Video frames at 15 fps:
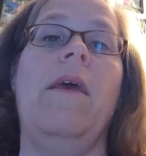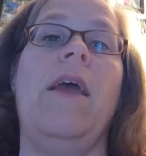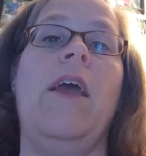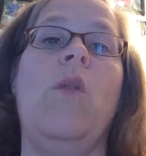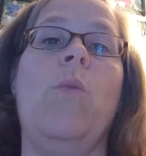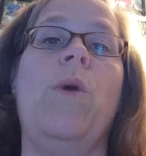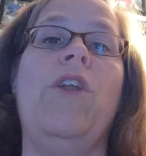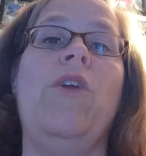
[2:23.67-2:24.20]

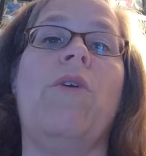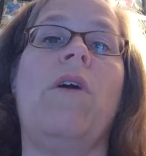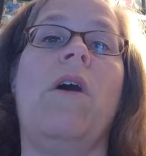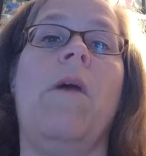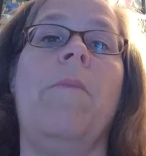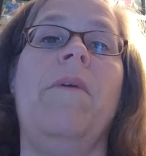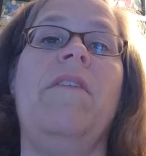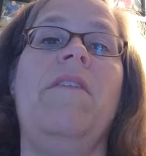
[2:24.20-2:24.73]
And when you're
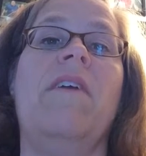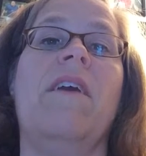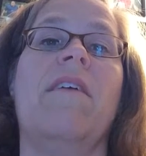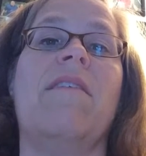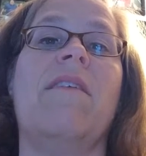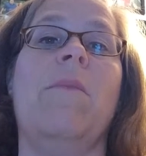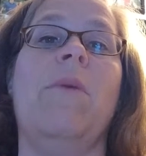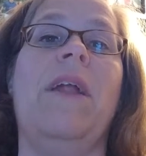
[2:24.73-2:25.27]
commenting
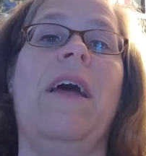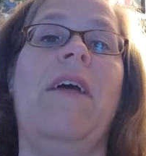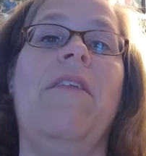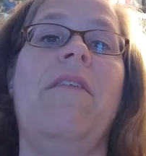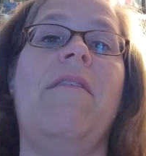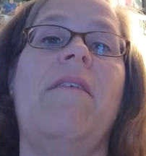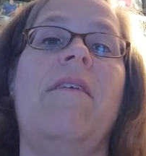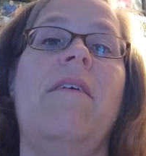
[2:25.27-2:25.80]
on someone
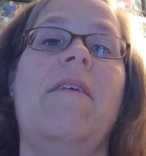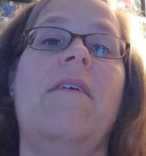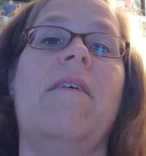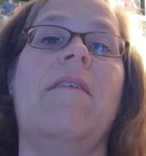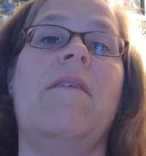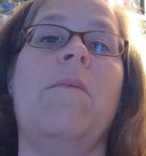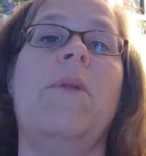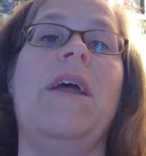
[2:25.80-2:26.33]

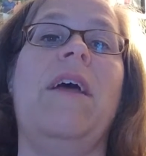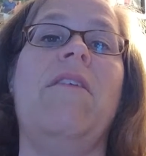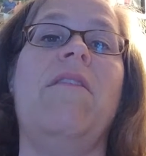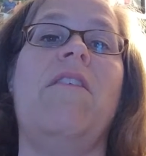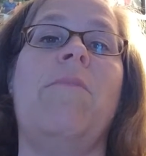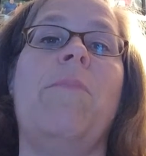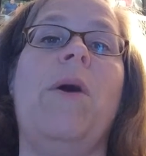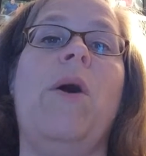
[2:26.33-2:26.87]

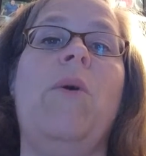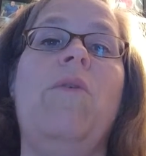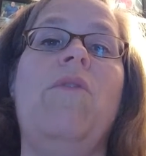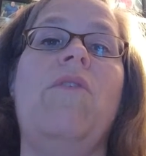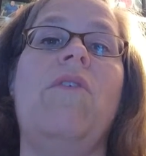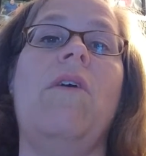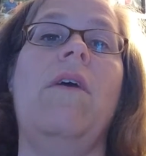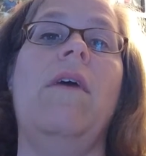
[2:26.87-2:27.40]
else's
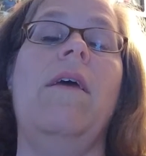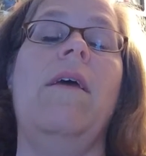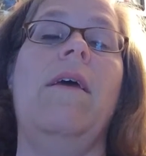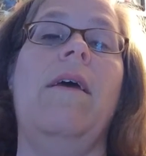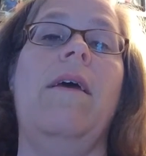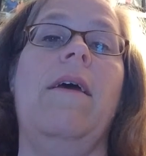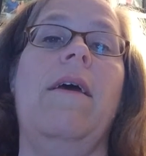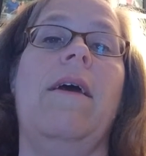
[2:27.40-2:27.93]
post,
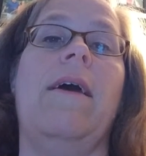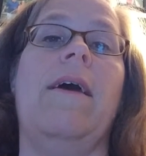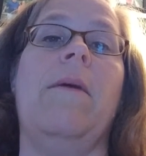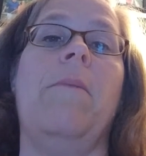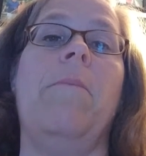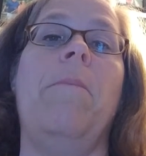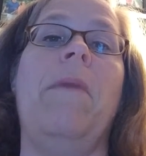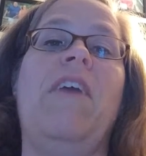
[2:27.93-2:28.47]

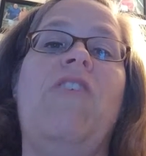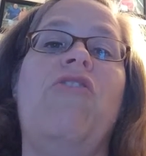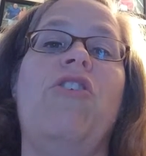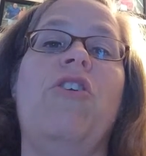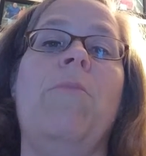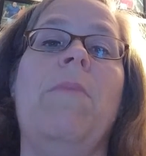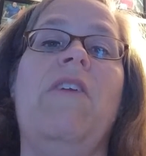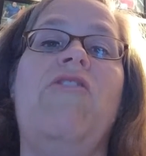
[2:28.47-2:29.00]
make sure
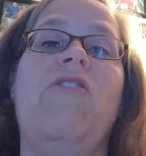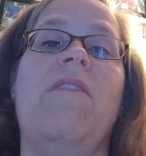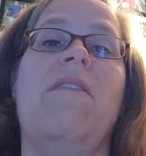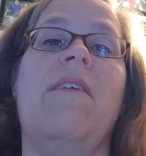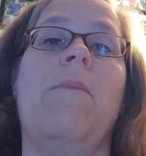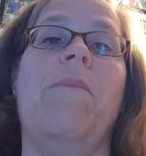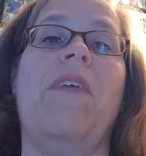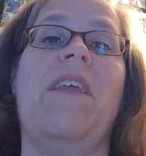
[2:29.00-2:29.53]
you mention
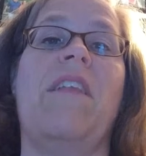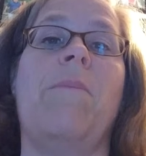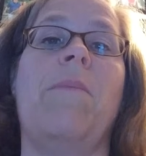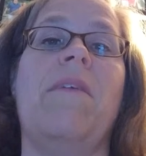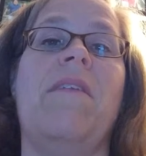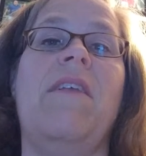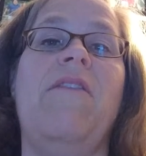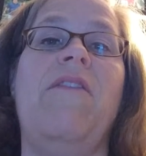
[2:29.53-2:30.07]
something
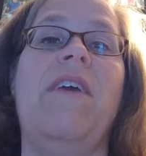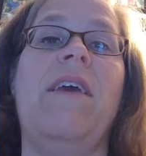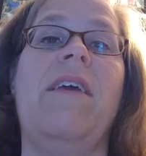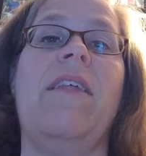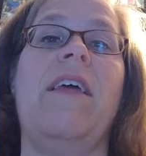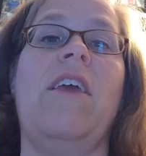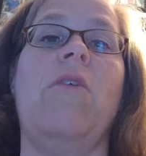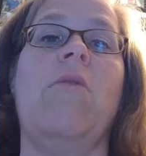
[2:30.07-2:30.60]
specific
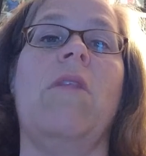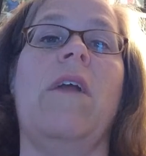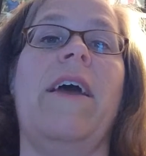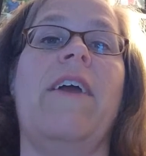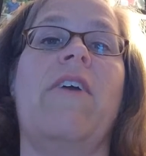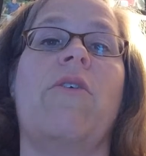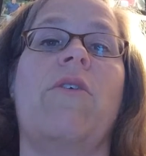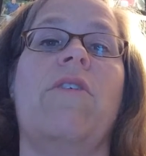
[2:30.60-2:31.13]
that you
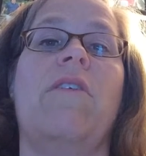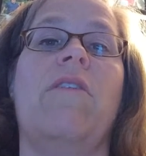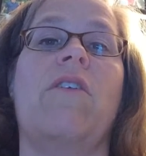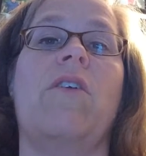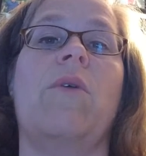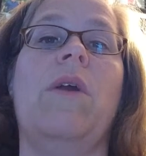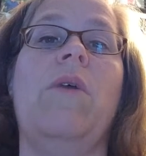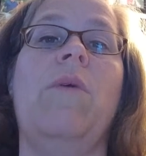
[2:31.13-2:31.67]
like or
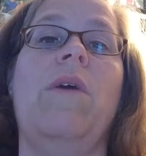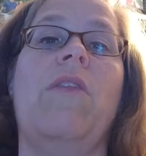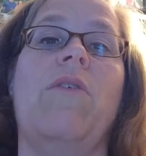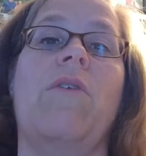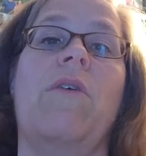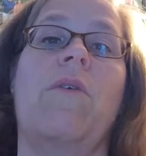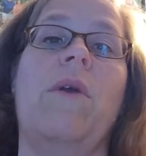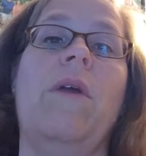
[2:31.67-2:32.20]
disagree with
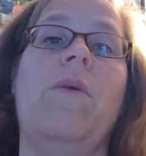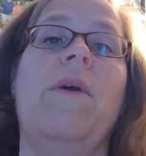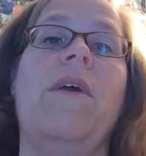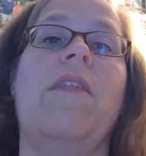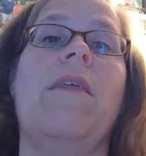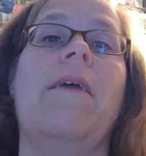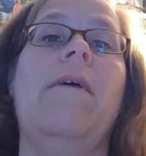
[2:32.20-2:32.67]
or agree with.